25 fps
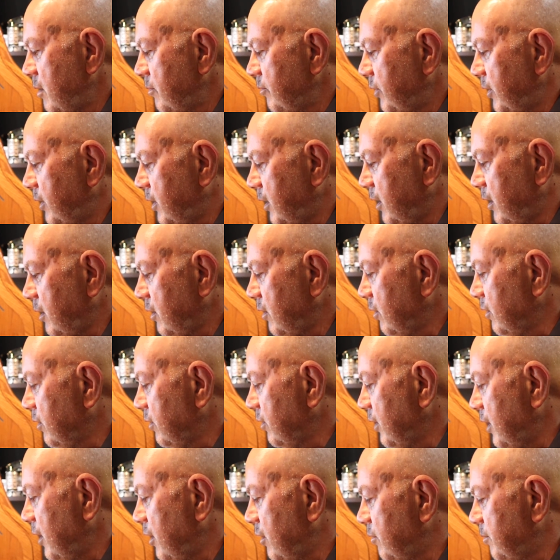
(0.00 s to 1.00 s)
Putting
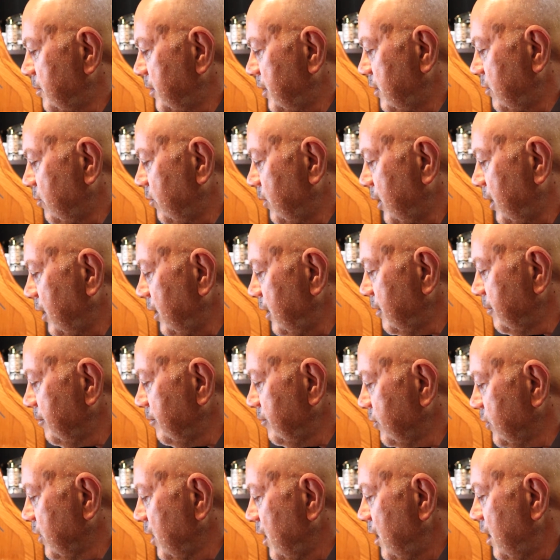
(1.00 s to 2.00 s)
her helmet away,
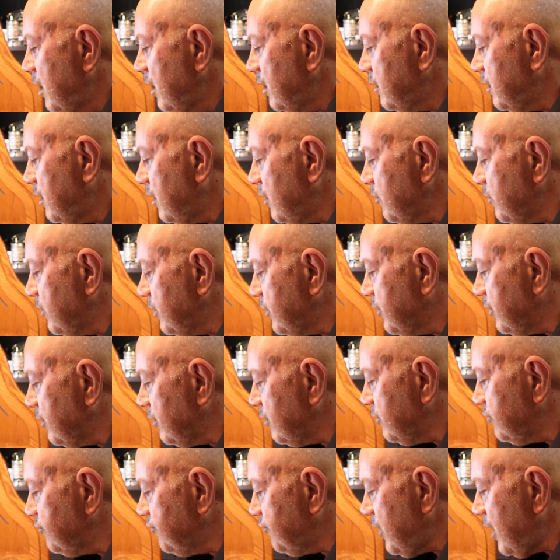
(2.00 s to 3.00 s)
along with
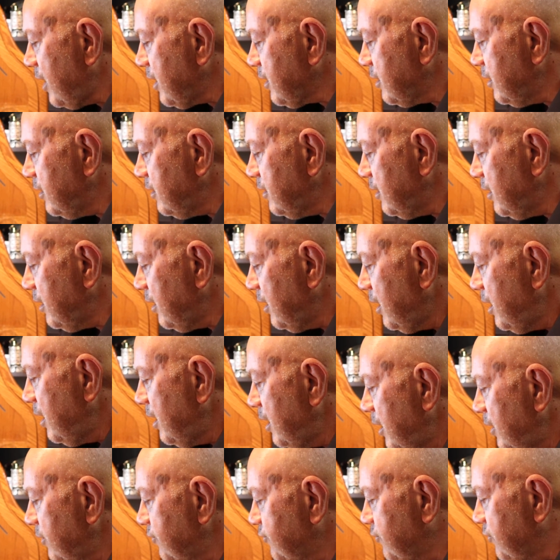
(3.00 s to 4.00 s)
her jacket,
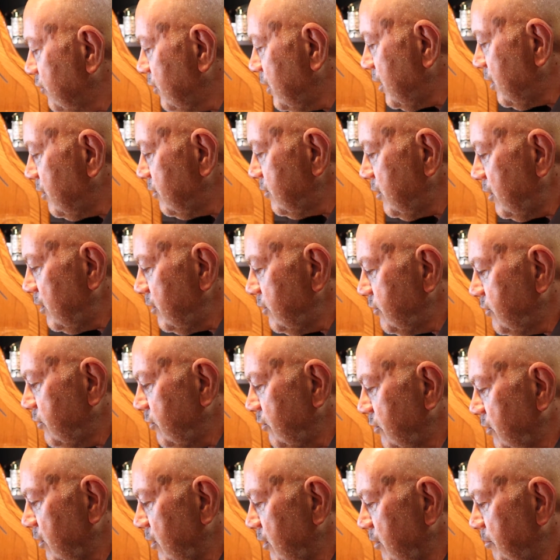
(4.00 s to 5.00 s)
Esther held on
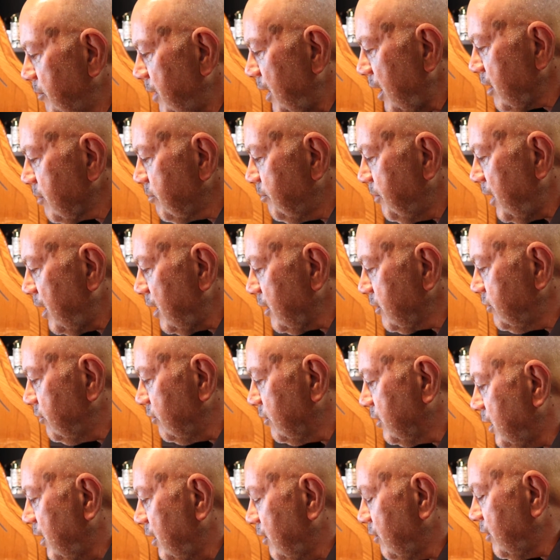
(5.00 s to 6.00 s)
to her backpack to
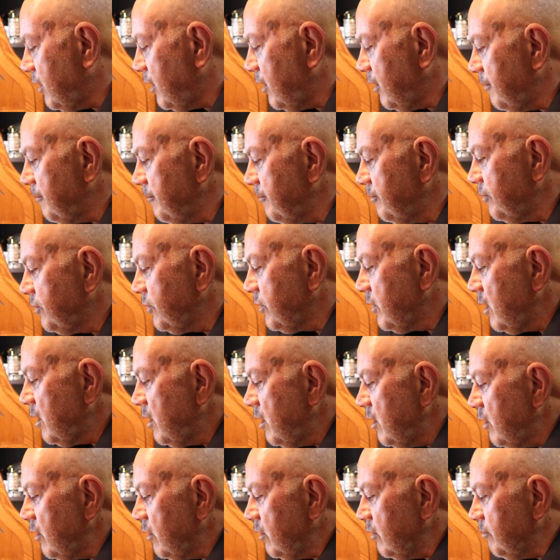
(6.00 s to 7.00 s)
carry
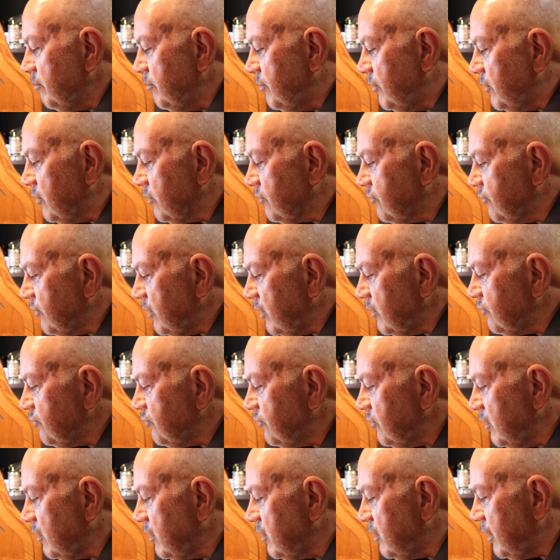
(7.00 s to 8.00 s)
her books as
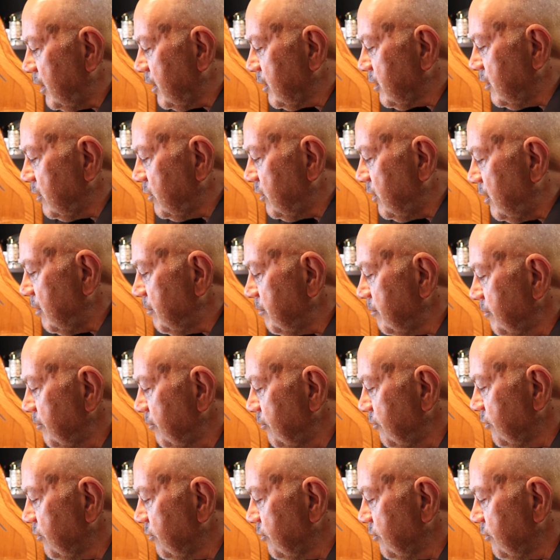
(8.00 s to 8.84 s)
she collected them.